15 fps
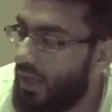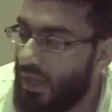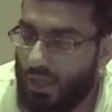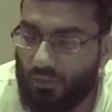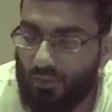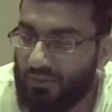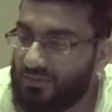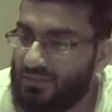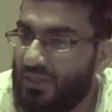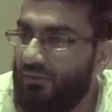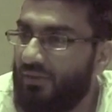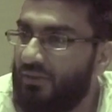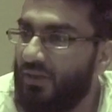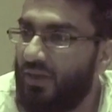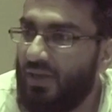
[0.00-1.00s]
Not
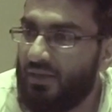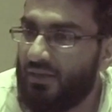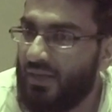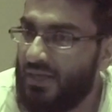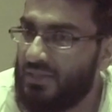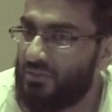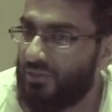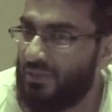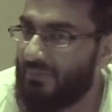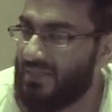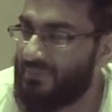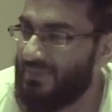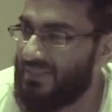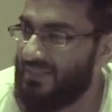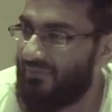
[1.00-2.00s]
necessarily. The ghayra here is talking
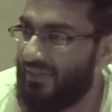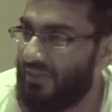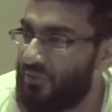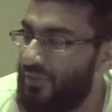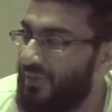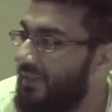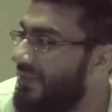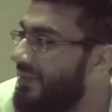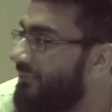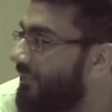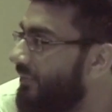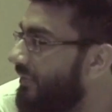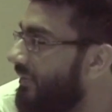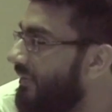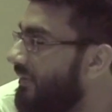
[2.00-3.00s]
about specifically doing
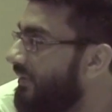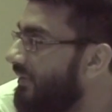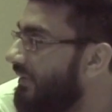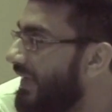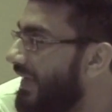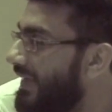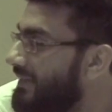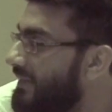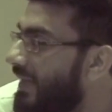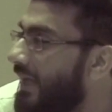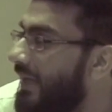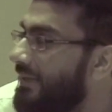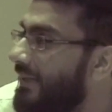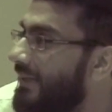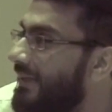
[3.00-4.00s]
evil.
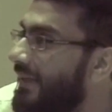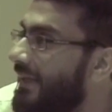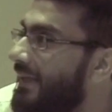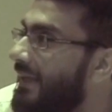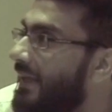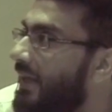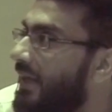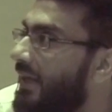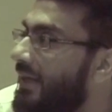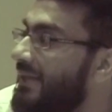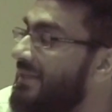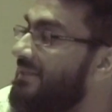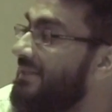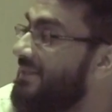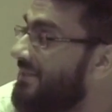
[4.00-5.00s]
And
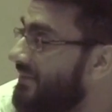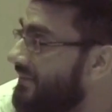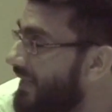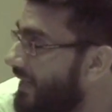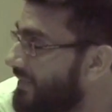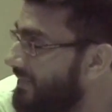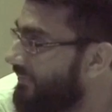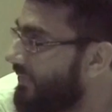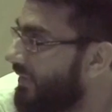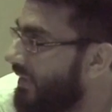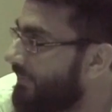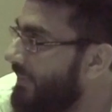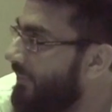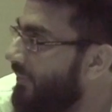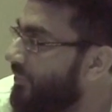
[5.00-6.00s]
indecent acts, if you
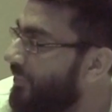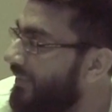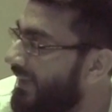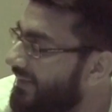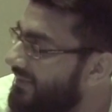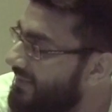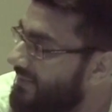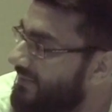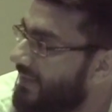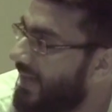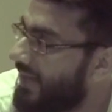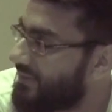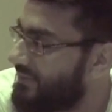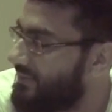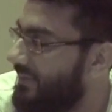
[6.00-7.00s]
like. People are doing indecent
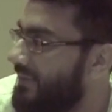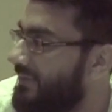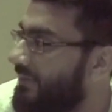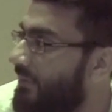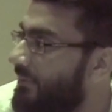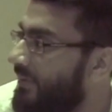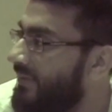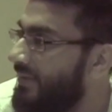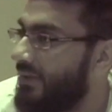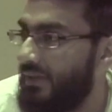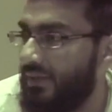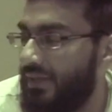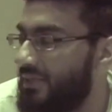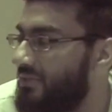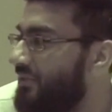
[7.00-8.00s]
acts in his family.
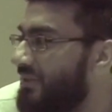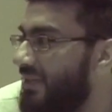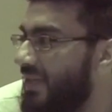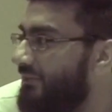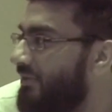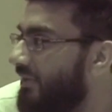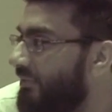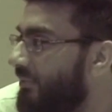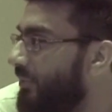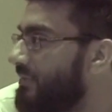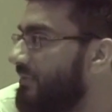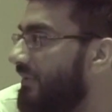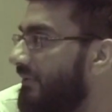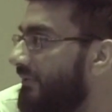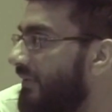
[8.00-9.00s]
He does not care for them
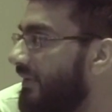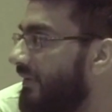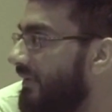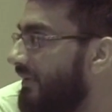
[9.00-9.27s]
whatsoever.